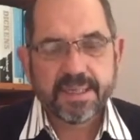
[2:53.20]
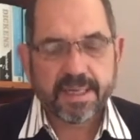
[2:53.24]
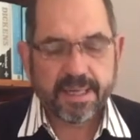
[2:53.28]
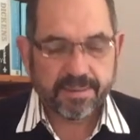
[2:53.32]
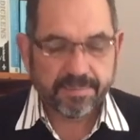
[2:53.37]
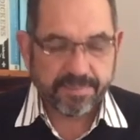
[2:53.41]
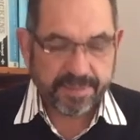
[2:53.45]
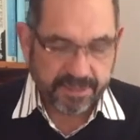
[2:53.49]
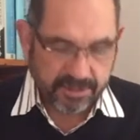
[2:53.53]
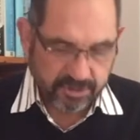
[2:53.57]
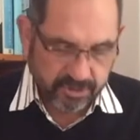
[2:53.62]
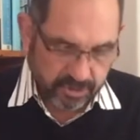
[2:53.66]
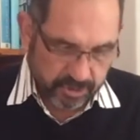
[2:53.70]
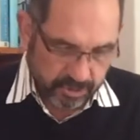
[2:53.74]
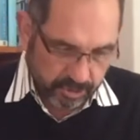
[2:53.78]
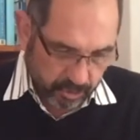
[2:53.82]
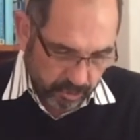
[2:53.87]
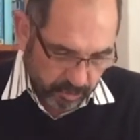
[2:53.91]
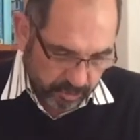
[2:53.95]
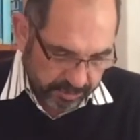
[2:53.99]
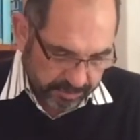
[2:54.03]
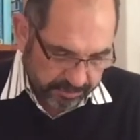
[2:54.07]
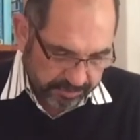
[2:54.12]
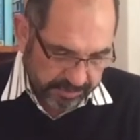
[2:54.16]
Um, it's
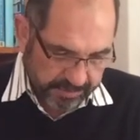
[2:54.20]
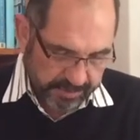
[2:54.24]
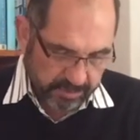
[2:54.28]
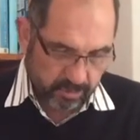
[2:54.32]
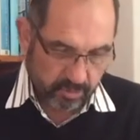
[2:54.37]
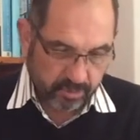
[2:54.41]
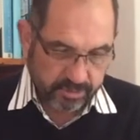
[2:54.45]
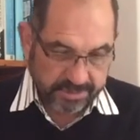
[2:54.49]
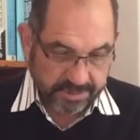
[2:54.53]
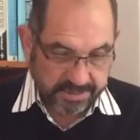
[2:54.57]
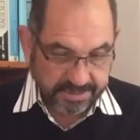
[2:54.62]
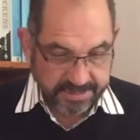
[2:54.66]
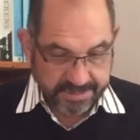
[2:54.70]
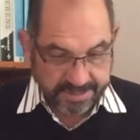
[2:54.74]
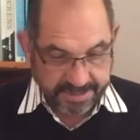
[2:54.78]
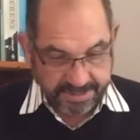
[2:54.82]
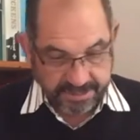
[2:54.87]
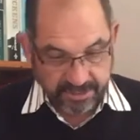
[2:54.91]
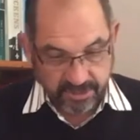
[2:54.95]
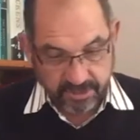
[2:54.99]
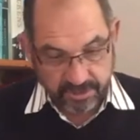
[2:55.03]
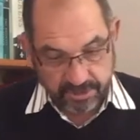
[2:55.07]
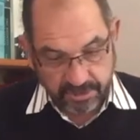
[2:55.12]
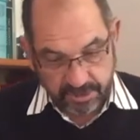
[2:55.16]
good because it's
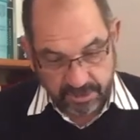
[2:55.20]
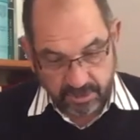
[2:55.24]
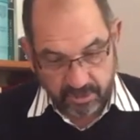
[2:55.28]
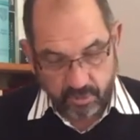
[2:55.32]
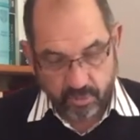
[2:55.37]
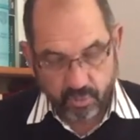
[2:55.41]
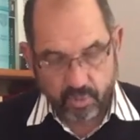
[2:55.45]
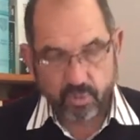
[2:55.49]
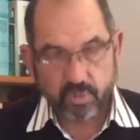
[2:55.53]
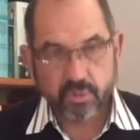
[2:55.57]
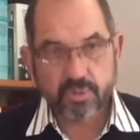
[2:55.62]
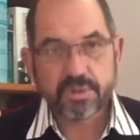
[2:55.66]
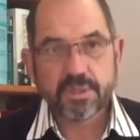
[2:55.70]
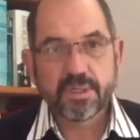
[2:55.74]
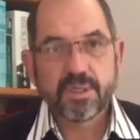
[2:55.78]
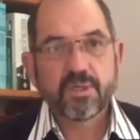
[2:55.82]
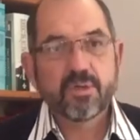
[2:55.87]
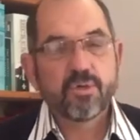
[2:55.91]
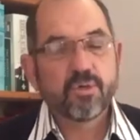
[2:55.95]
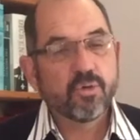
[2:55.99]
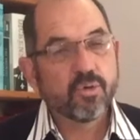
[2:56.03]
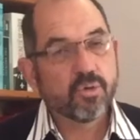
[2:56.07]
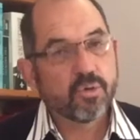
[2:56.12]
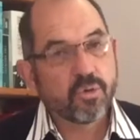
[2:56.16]
linked to the Lord
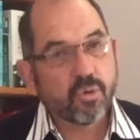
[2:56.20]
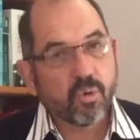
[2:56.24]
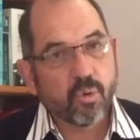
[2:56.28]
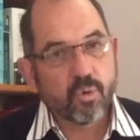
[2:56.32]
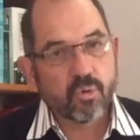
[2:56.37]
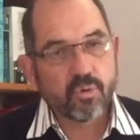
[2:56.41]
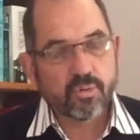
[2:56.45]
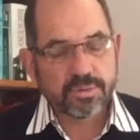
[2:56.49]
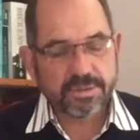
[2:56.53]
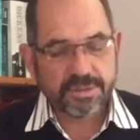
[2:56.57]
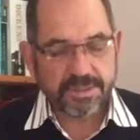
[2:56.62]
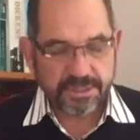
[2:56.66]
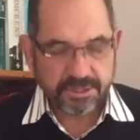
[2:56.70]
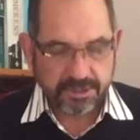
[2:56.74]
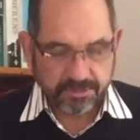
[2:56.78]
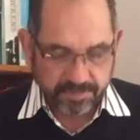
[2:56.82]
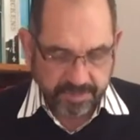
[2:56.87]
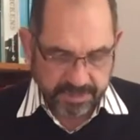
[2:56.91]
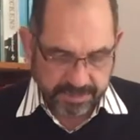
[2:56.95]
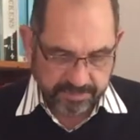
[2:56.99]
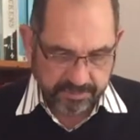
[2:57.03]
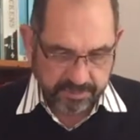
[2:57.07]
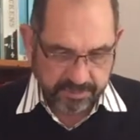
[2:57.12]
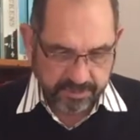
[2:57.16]
who calls his
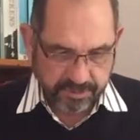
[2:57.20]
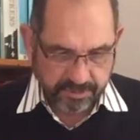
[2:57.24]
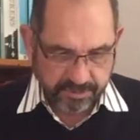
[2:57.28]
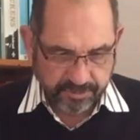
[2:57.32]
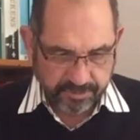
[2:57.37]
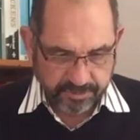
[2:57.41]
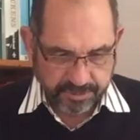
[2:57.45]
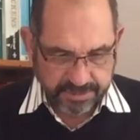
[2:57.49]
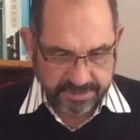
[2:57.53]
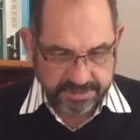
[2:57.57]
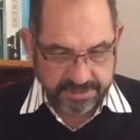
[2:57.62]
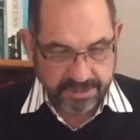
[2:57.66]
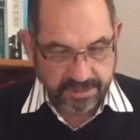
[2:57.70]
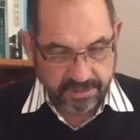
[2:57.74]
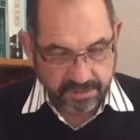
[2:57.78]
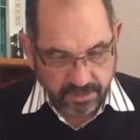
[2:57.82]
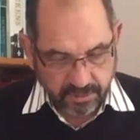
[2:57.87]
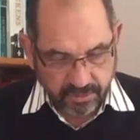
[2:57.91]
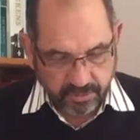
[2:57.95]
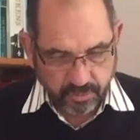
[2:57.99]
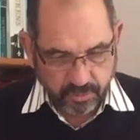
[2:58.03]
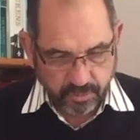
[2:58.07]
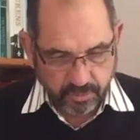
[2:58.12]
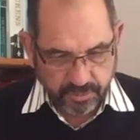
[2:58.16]
people to unity, the
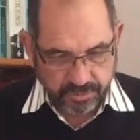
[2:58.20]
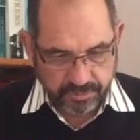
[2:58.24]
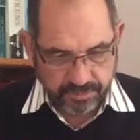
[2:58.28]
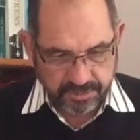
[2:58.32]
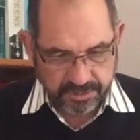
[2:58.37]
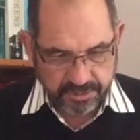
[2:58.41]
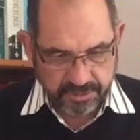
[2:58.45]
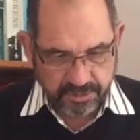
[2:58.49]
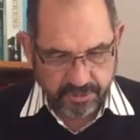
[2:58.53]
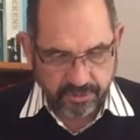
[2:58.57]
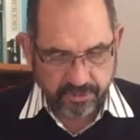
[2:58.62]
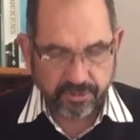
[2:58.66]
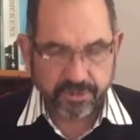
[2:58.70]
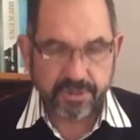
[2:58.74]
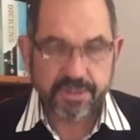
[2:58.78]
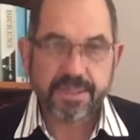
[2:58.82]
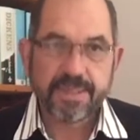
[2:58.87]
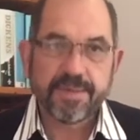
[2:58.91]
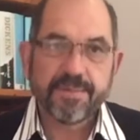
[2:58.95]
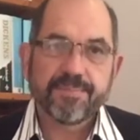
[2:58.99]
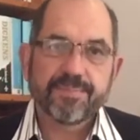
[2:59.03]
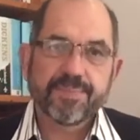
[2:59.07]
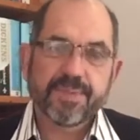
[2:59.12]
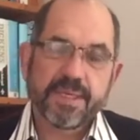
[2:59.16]
Lord who is good.
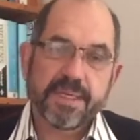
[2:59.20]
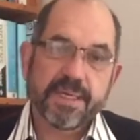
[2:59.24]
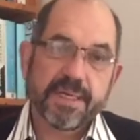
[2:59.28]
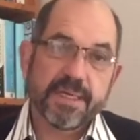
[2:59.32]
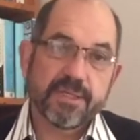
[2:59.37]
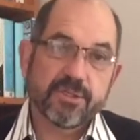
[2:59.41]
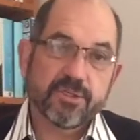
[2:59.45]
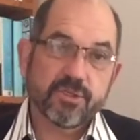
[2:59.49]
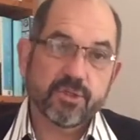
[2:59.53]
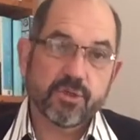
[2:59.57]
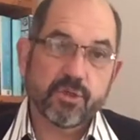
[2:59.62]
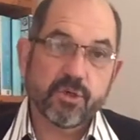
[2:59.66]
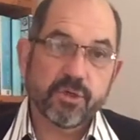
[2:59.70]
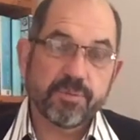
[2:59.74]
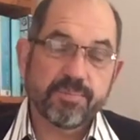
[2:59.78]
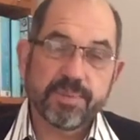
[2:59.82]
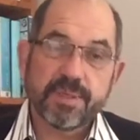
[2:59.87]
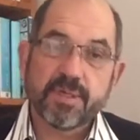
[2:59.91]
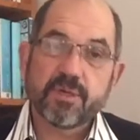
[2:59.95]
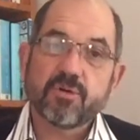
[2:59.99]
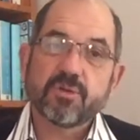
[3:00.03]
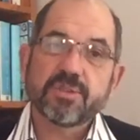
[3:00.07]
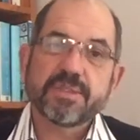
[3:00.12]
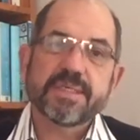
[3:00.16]
It's good
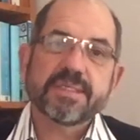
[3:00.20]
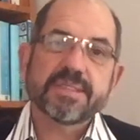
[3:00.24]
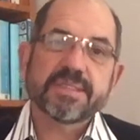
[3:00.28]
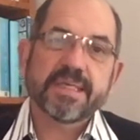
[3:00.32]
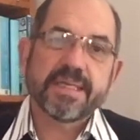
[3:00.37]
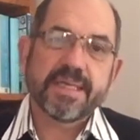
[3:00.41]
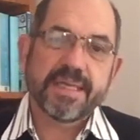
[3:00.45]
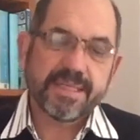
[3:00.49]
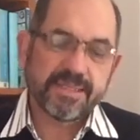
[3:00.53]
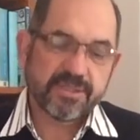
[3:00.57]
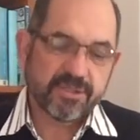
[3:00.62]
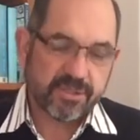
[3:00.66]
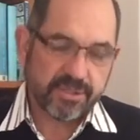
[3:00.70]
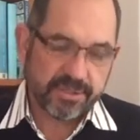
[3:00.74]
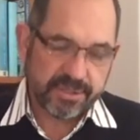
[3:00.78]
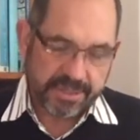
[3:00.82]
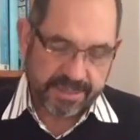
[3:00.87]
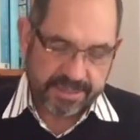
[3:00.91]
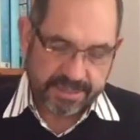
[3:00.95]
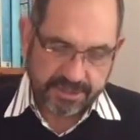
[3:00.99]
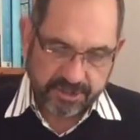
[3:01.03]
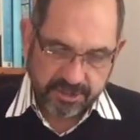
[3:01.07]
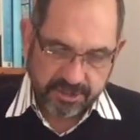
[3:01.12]
because it's linked to that